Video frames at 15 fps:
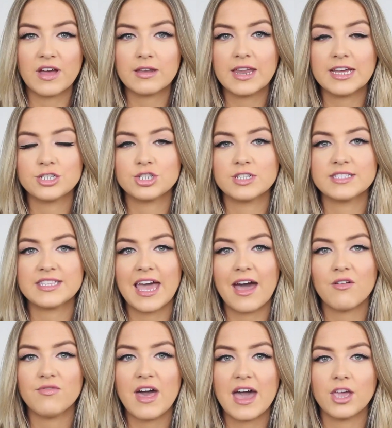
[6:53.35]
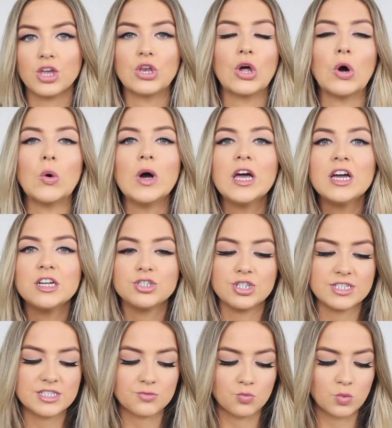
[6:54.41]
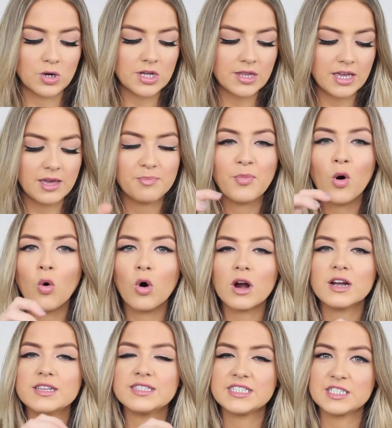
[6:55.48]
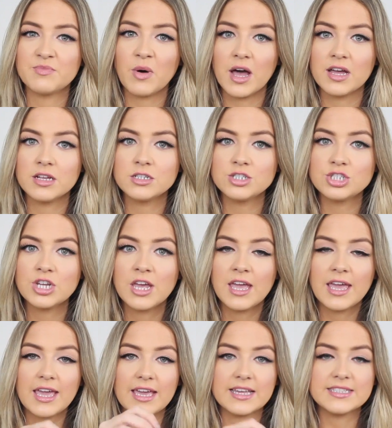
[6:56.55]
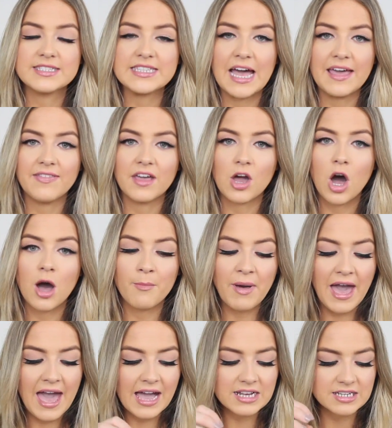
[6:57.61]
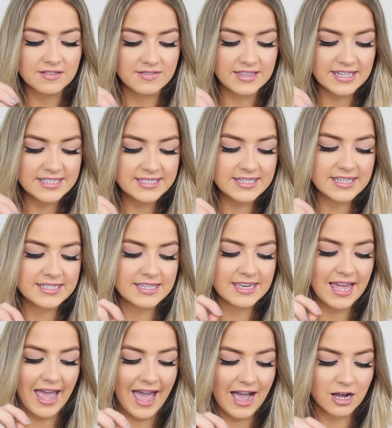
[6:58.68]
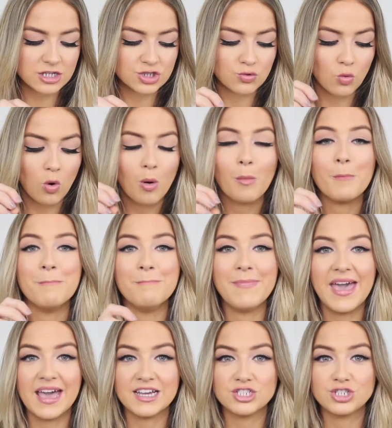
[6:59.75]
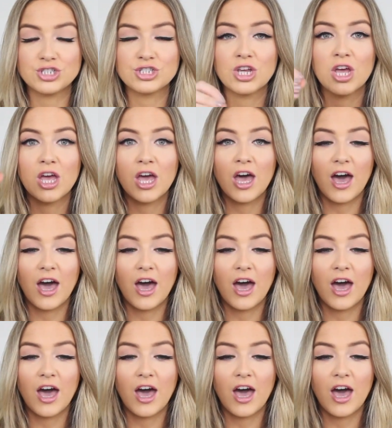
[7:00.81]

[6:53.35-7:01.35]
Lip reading: foundations have that, you know, just really porous sponge inside the compact. This is an actual mesh